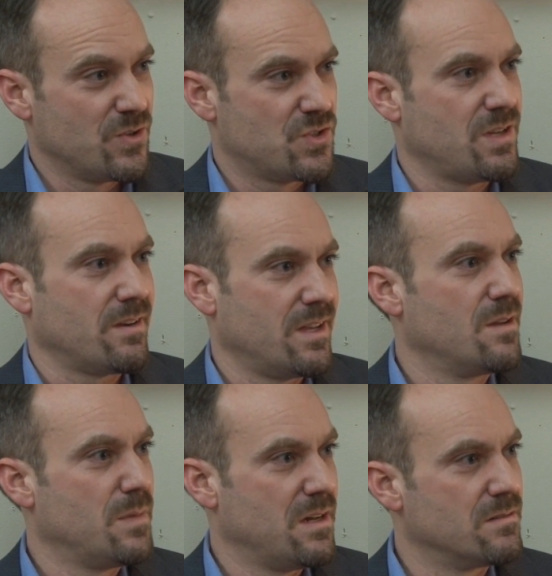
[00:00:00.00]
first talking
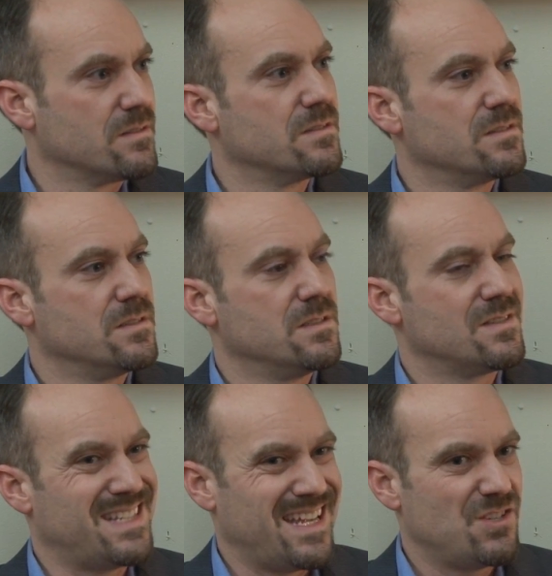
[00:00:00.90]
about
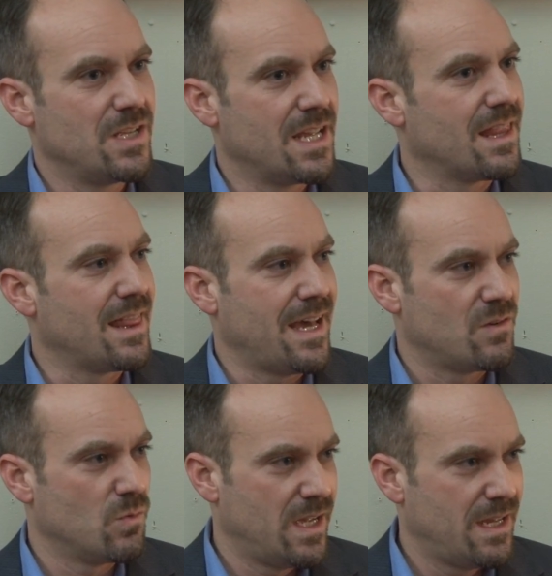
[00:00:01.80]
staging it that
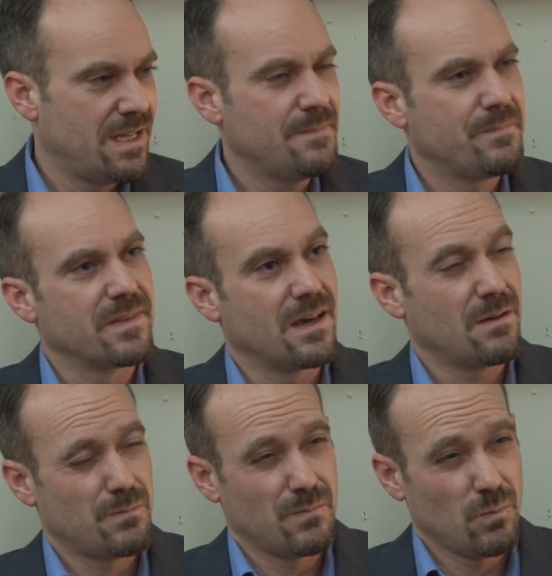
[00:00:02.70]
way,
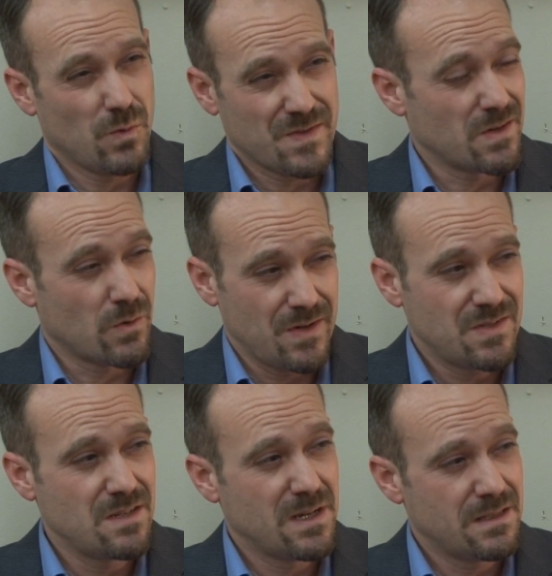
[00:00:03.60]
I wasn't
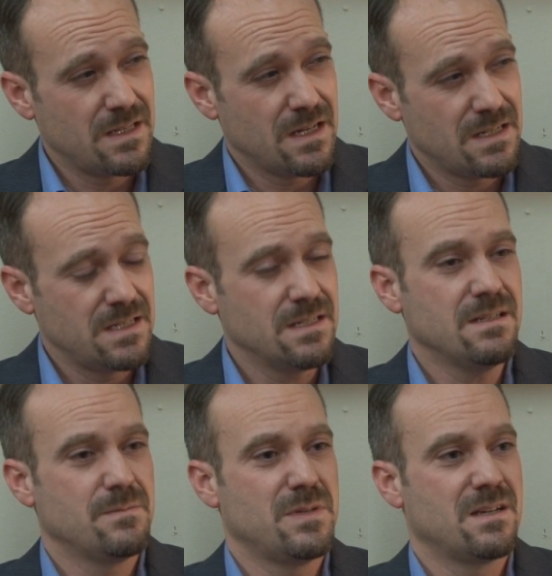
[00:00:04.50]
crazy about the idea,
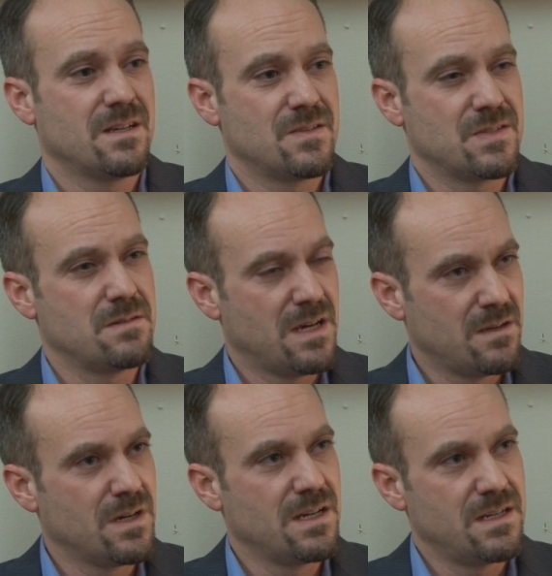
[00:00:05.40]
because in my
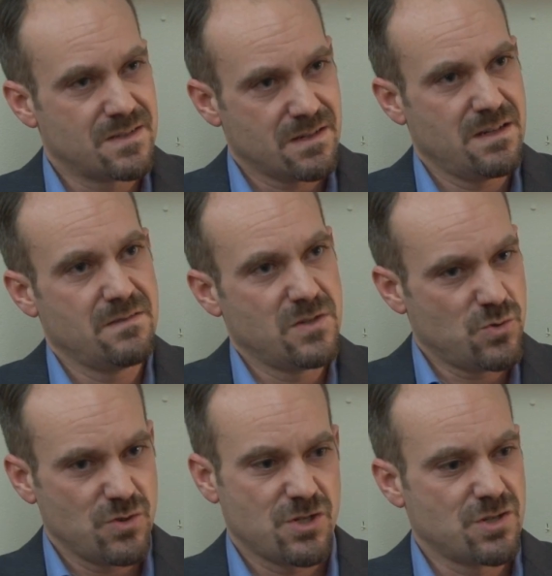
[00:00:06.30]
mind it's kind of a
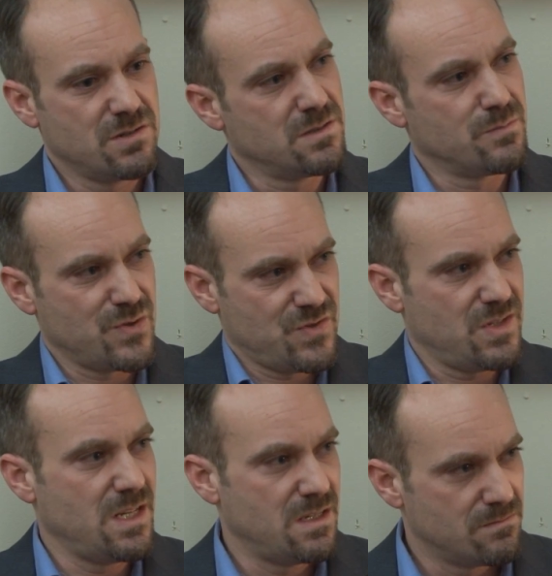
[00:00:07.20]
traditional
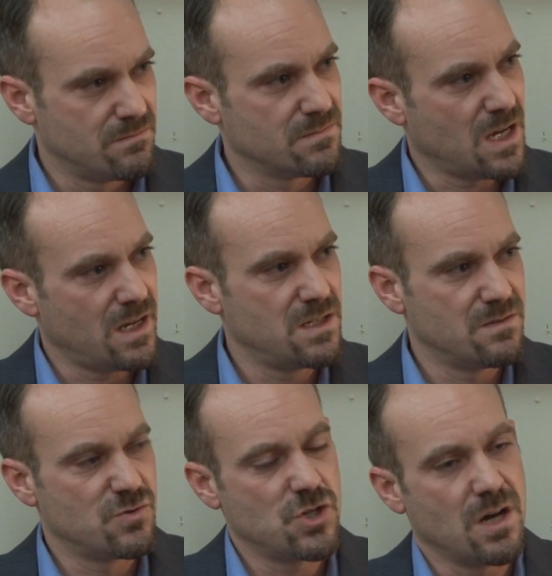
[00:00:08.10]
proscenium kind
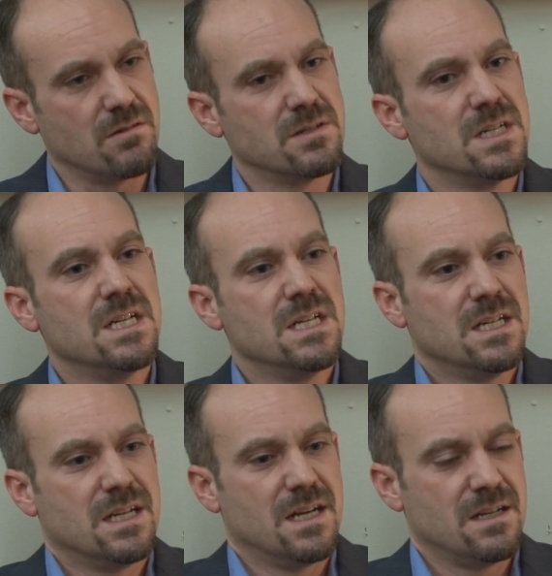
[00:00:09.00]
of show.
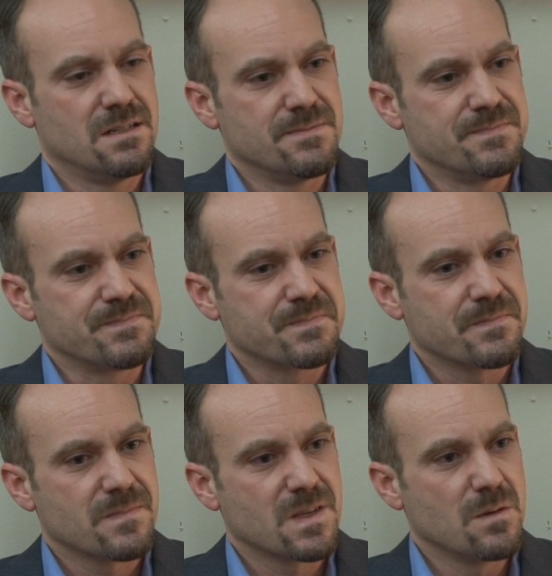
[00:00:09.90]

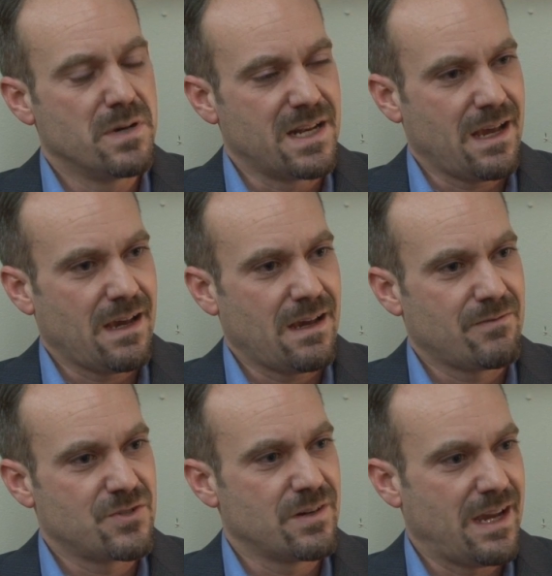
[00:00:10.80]
But
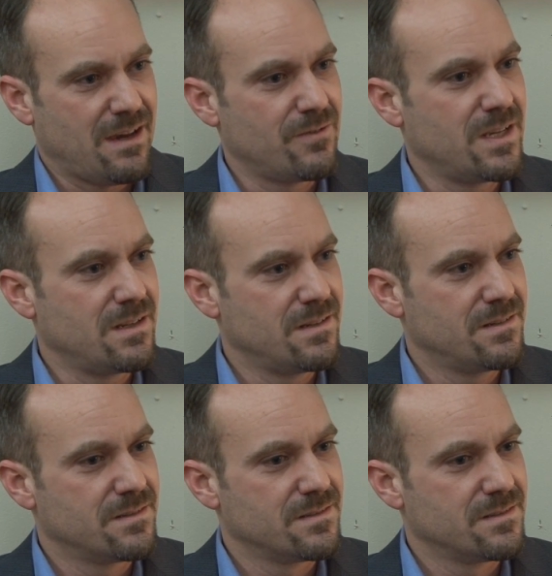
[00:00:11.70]
after having